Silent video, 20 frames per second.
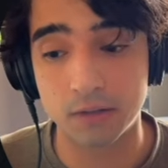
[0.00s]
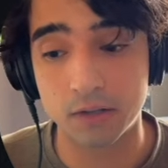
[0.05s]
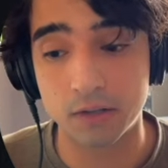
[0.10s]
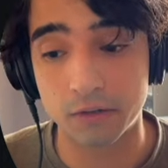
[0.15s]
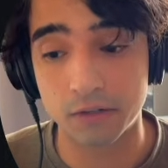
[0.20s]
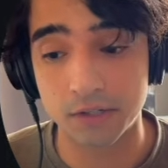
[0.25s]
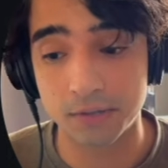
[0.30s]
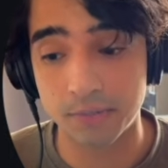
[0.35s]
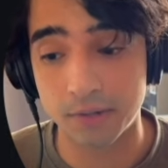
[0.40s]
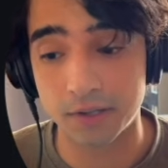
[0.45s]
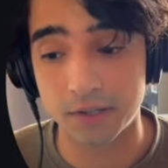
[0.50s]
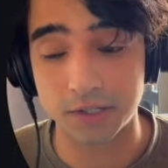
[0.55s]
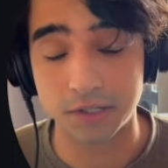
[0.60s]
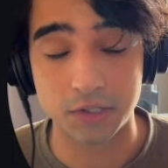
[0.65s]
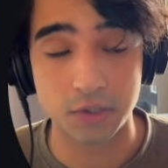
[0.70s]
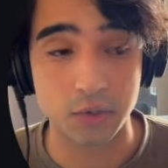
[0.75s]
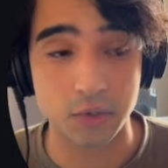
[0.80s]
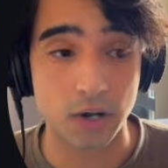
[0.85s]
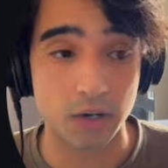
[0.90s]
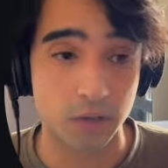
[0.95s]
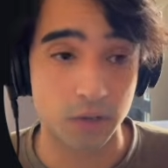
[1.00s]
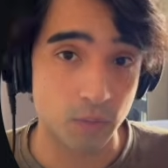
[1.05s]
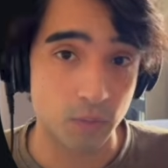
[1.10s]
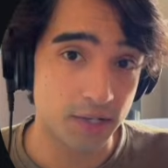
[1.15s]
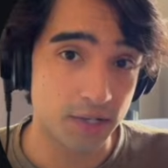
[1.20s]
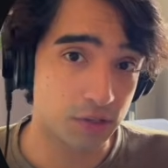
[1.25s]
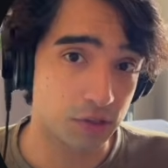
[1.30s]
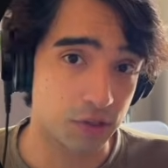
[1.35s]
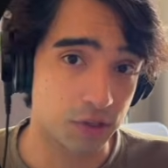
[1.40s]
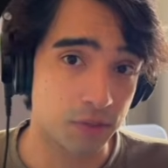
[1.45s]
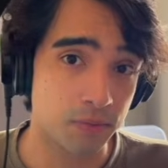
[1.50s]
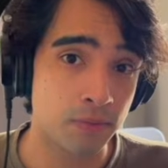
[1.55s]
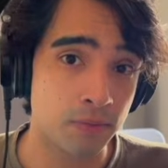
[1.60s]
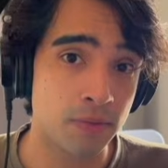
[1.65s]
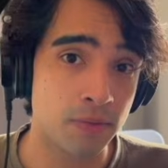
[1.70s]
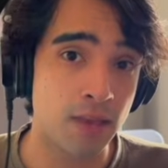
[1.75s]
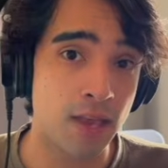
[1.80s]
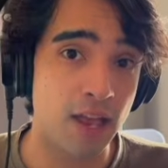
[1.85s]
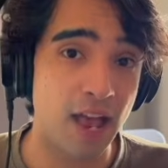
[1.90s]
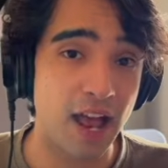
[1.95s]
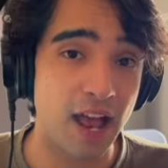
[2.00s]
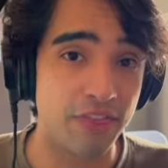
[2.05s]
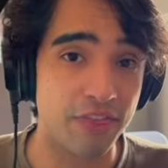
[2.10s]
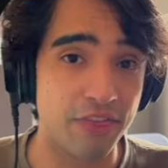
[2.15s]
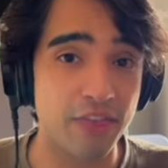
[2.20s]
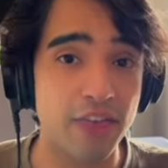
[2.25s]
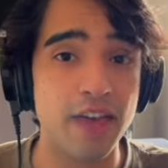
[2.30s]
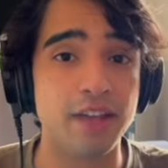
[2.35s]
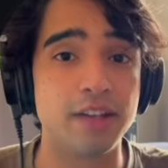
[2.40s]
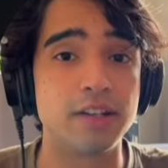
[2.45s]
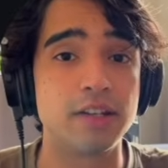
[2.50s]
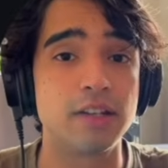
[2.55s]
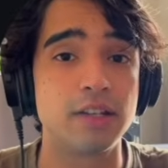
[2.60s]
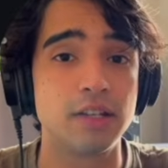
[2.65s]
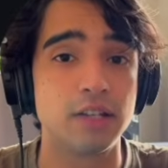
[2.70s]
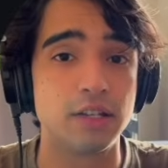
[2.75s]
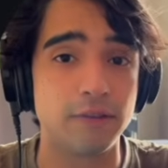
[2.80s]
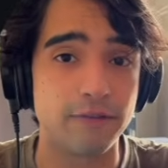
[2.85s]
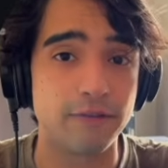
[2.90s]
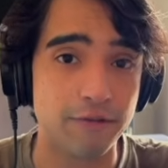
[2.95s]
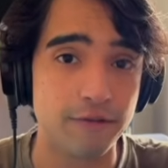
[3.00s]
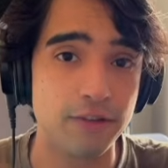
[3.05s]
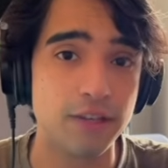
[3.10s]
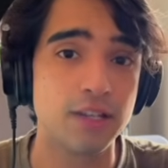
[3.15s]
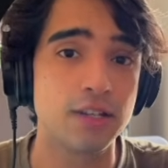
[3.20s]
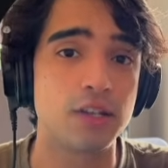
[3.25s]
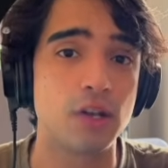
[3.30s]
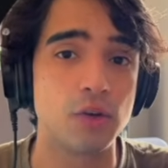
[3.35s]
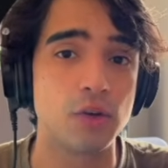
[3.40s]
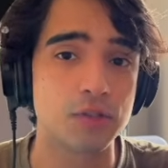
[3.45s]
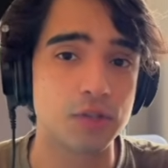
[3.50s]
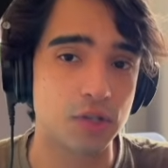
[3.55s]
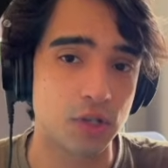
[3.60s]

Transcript: corresponding to our question, and then feed those